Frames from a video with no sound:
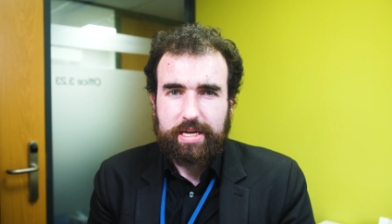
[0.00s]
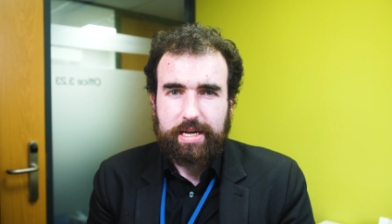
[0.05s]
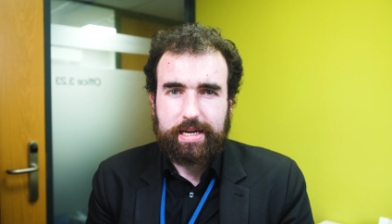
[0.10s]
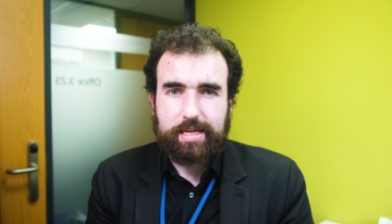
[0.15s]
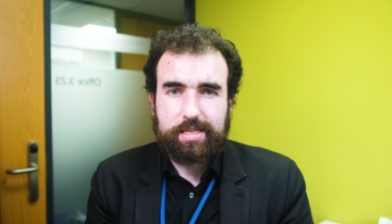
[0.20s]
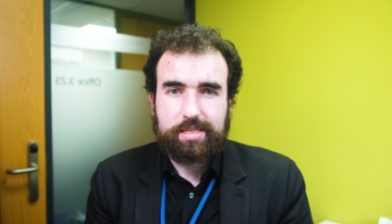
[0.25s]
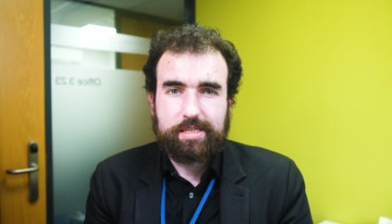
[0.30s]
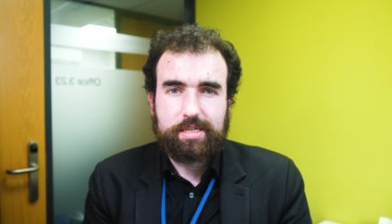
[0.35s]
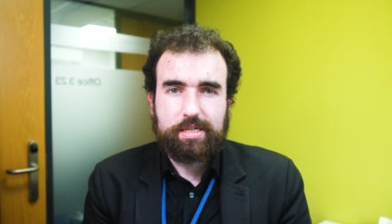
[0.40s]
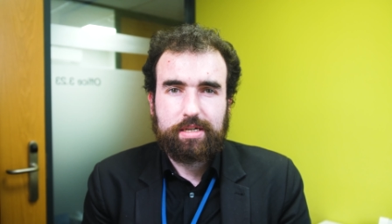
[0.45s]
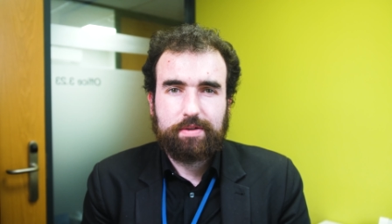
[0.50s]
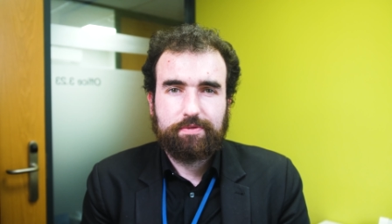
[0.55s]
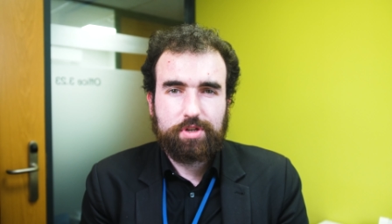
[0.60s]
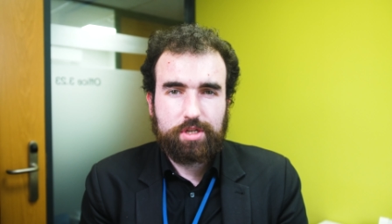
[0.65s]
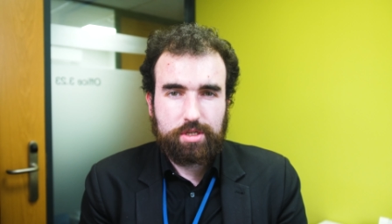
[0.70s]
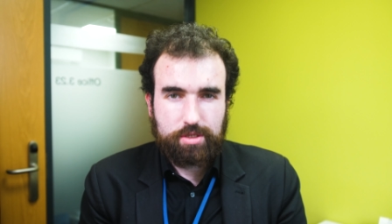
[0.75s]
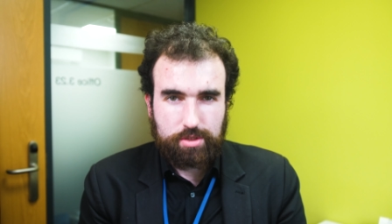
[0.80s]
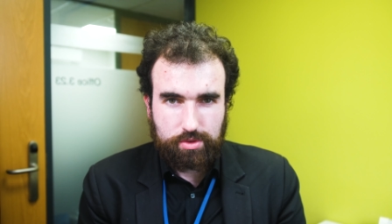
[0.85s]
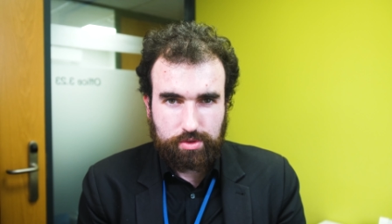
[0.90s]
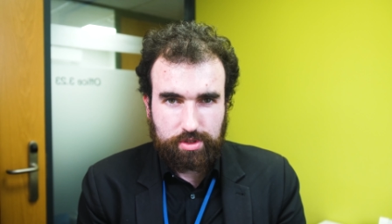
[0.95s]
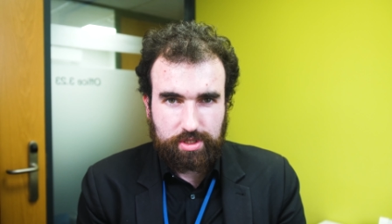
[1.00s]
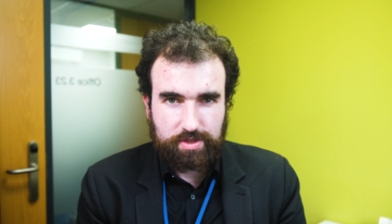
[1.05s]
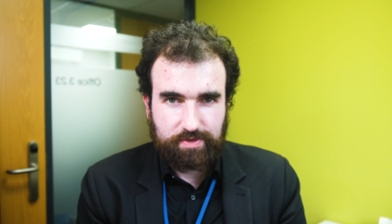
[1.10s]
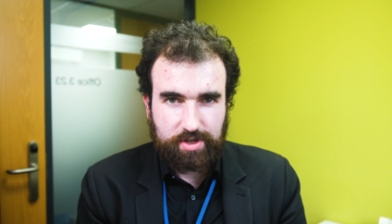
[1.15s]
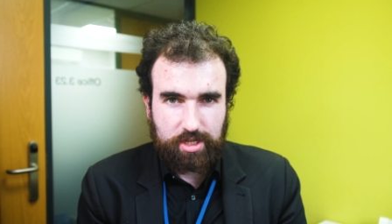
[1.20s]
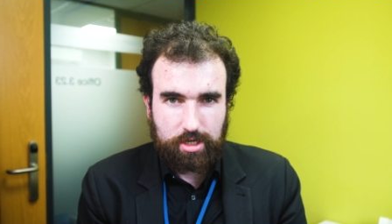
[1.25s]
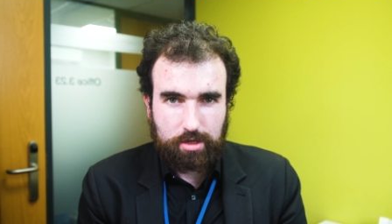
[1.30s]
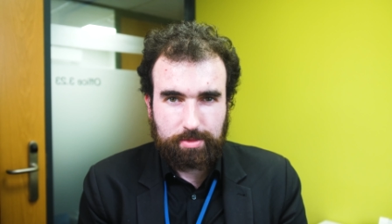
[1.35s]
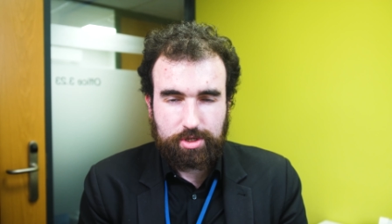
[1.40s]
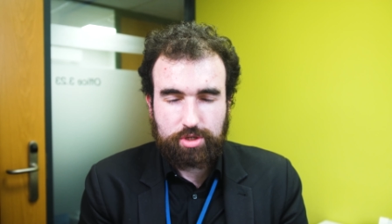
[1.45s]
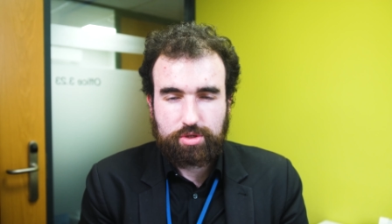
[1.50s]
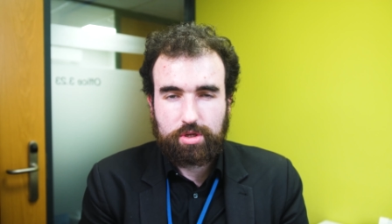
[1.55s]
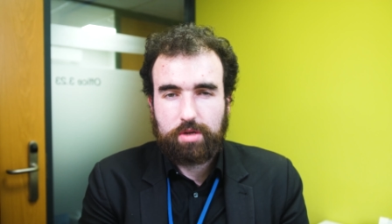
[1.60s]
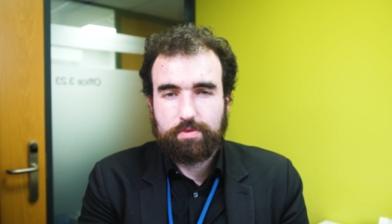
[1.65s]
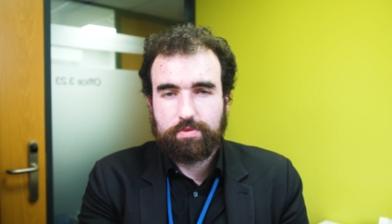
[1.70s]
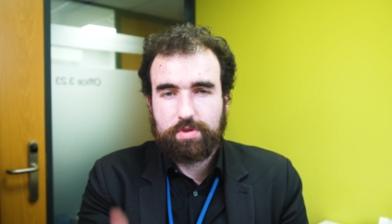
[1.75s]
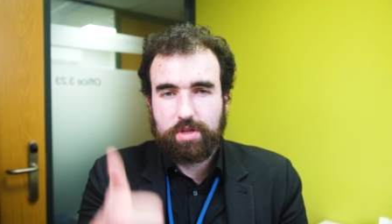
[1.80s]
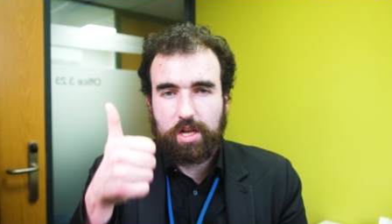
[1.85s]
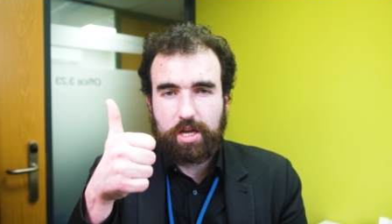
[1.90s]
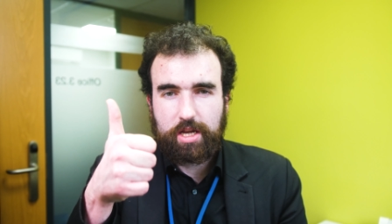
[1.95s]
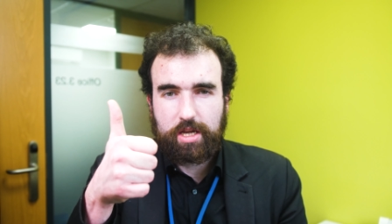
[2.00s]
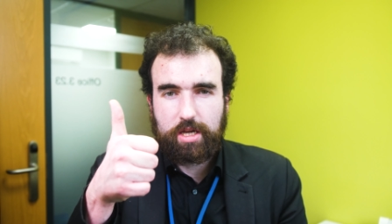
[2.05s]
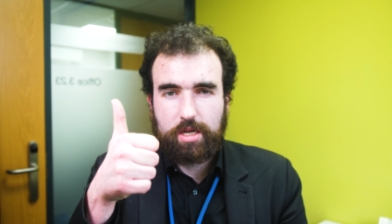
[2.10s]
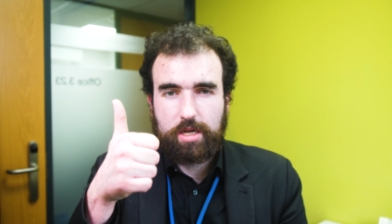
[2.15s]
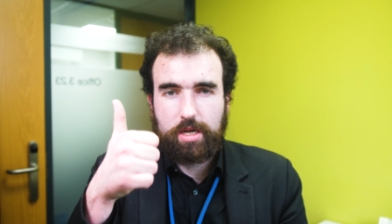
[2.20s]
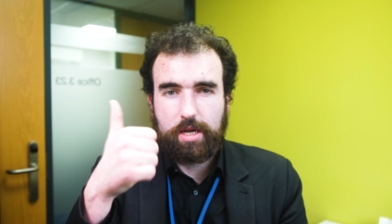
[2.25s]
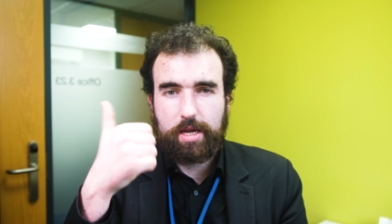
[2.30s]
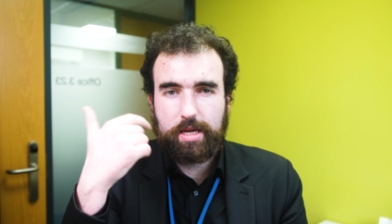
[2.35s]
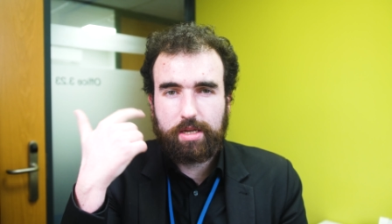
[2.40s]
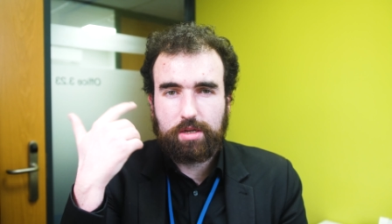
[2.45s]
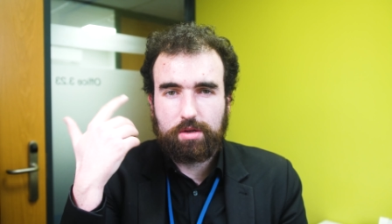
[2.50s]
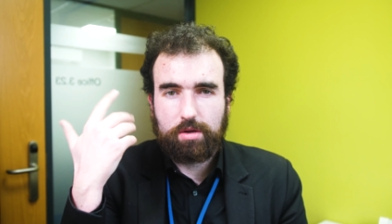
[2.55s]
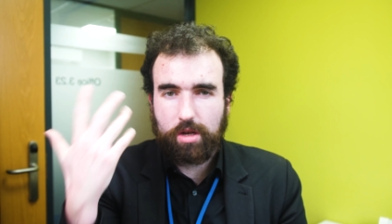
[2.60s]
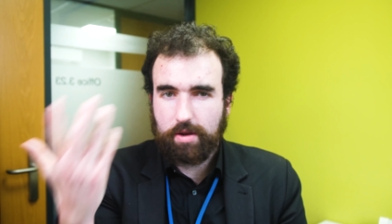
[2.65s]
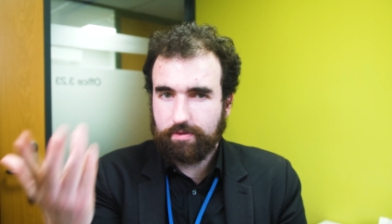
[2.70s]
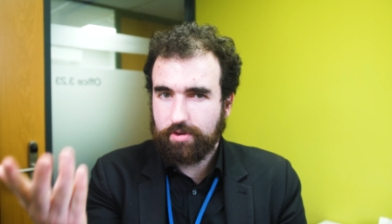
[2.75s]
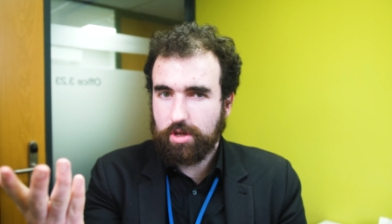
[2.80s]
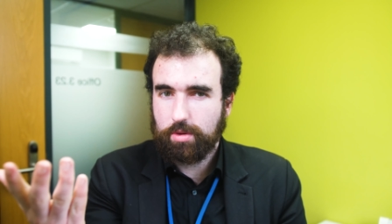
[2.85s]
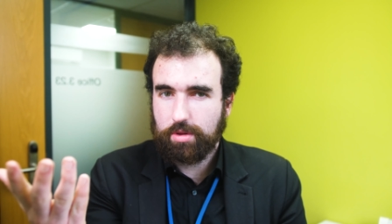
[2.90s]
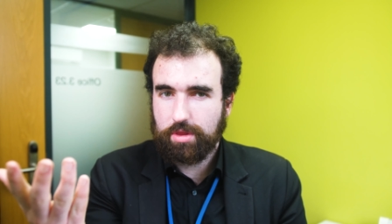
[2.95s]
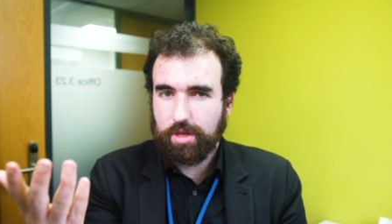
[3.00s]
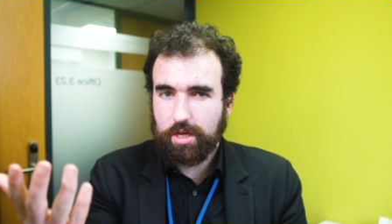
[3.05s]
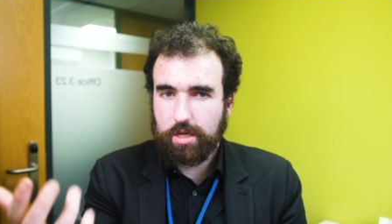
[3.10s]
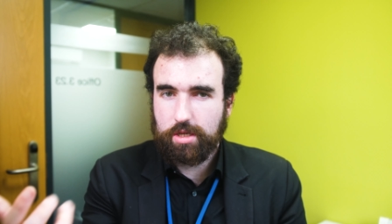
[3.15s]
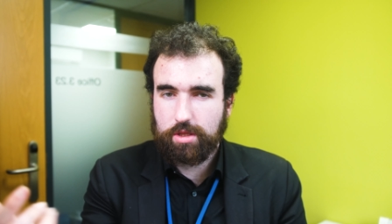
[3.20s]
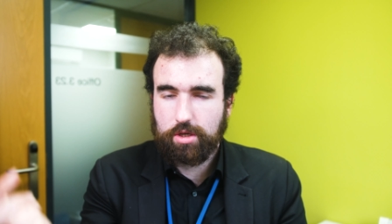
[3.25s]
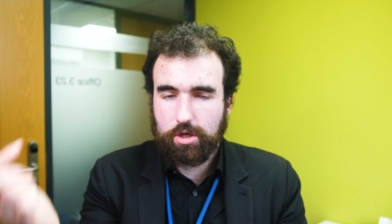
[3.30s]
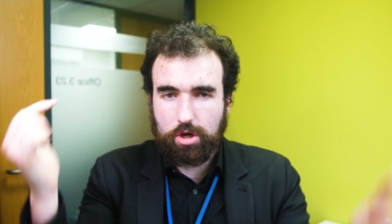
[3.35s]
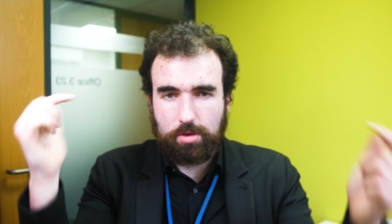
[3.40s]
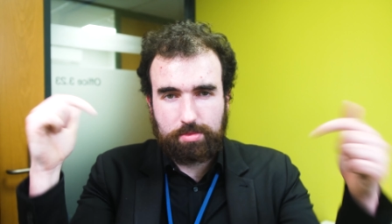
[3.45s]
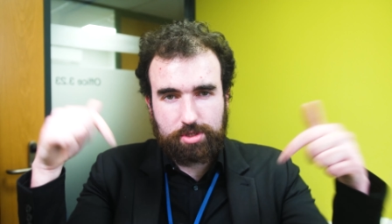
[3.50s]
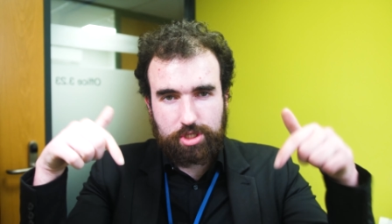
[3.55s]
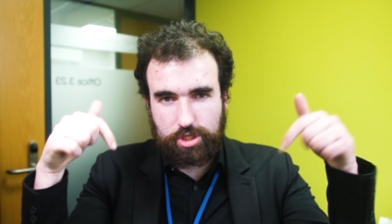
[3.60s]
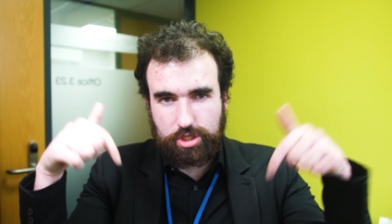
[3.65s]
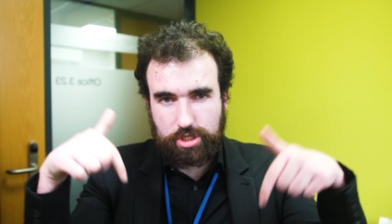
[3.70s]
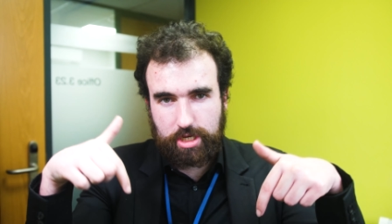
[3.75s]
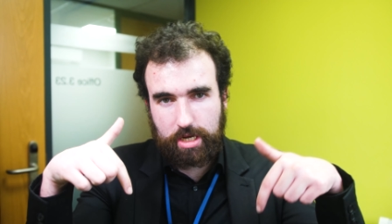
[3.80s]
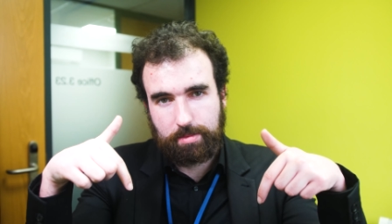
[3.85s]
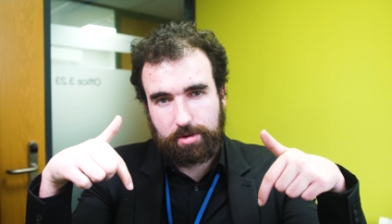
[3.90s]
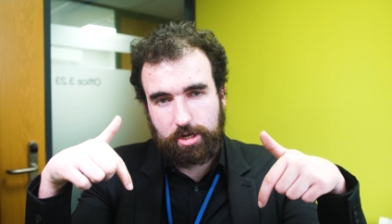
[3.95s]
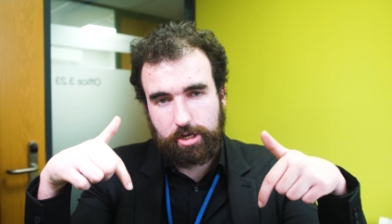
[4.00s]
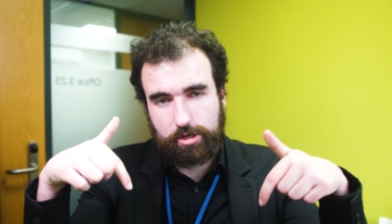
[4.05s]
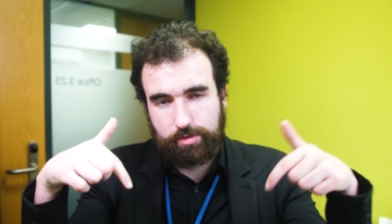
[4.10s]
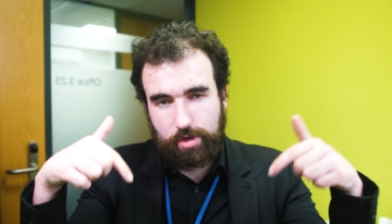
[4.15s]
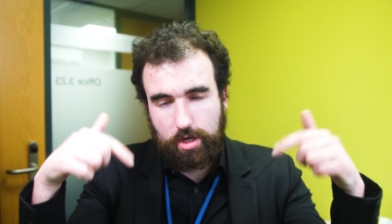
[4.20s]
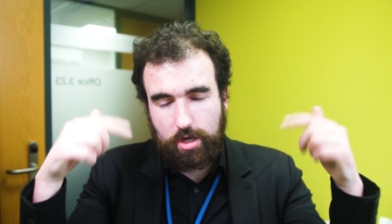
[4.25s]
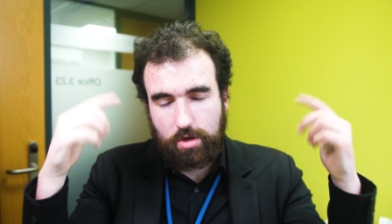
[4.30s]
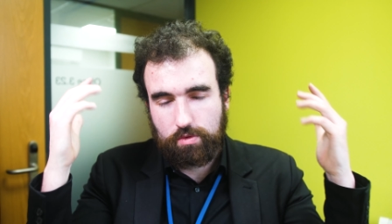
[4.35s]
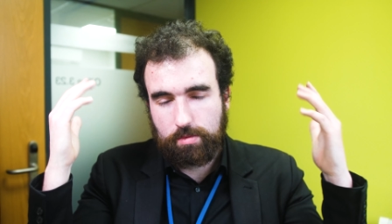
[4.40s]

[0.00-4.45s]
And if you did enjoy this video, make sure to leave it a like, and I'd love to hear what you think in the comment section down below.